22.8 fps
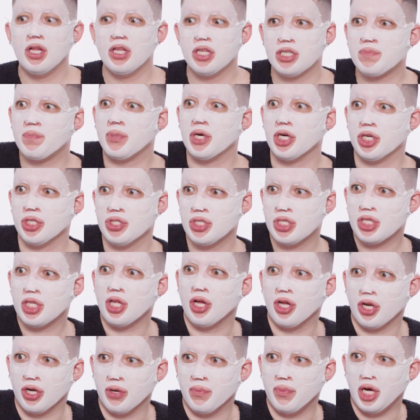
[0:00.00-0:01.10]
This burns a
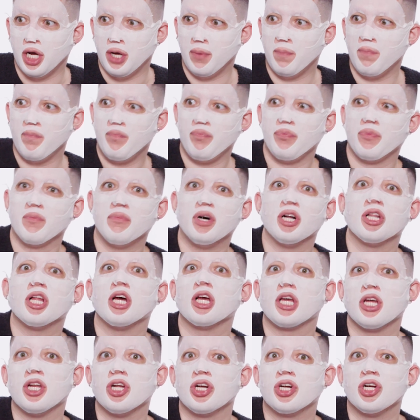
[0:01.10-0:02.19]
little bit, but
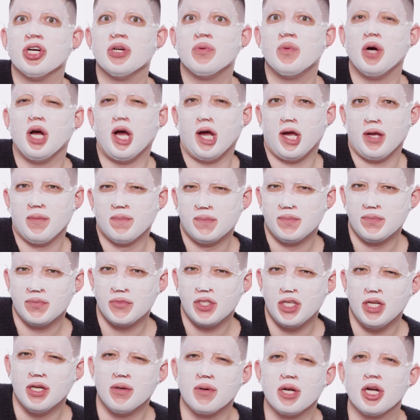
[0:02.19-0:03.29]
like in a good way.
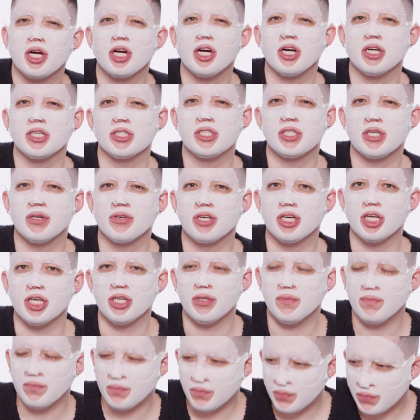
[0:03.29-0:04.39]
You know when it hurts so good?